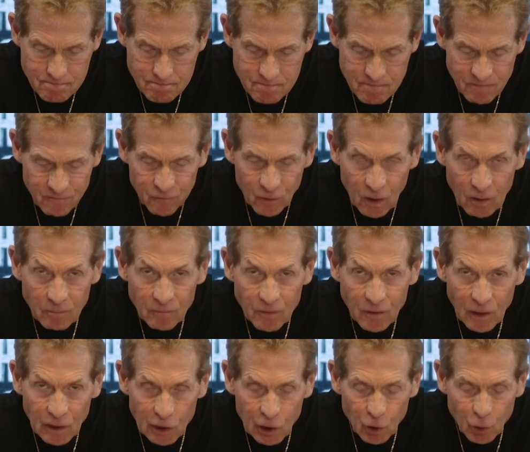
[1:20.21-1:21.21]
from the
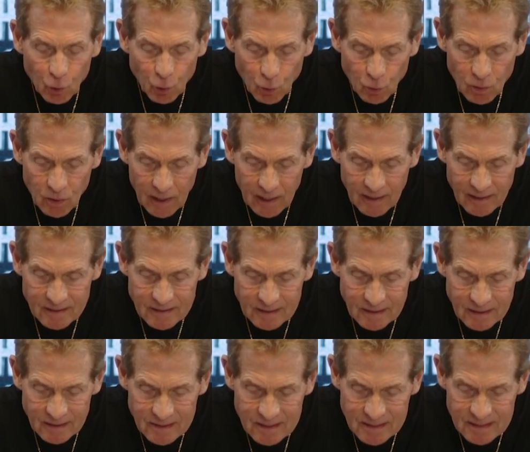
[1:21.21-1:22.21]
Lou, as
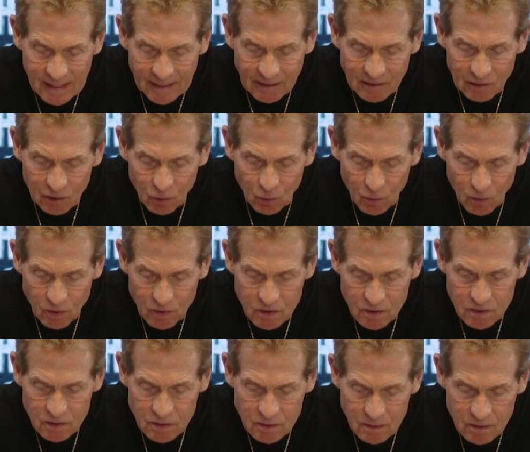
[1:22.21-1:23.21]
in St.
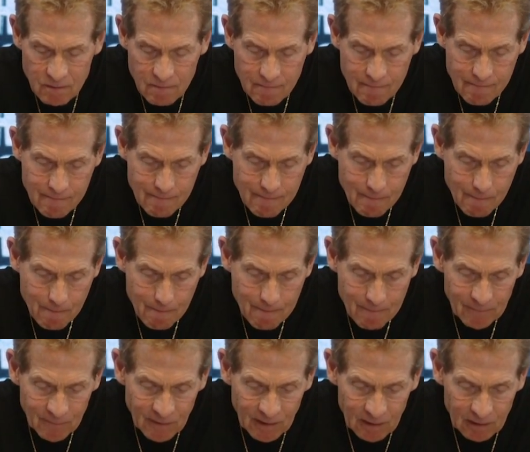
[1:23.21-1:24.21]
Louis.
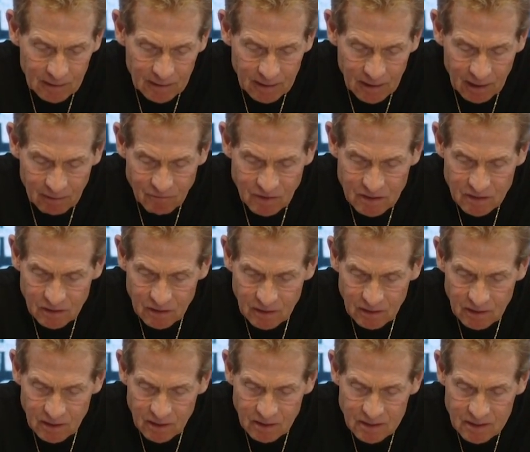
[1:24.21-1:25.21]
Nelly
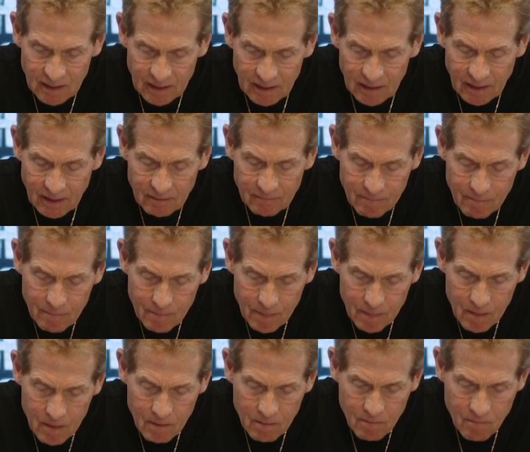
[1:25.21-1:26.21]
obviously is a
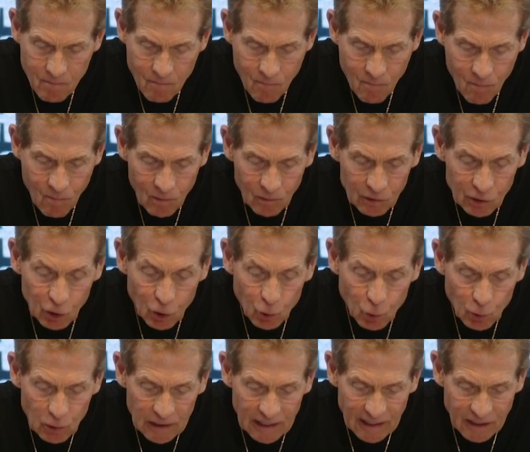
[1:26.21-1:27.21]
Lou
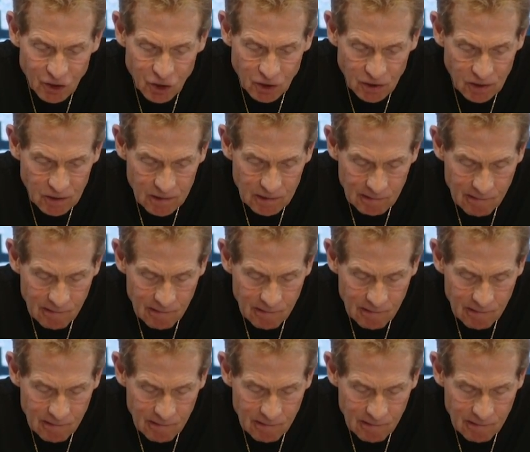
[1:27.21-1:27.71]
legend.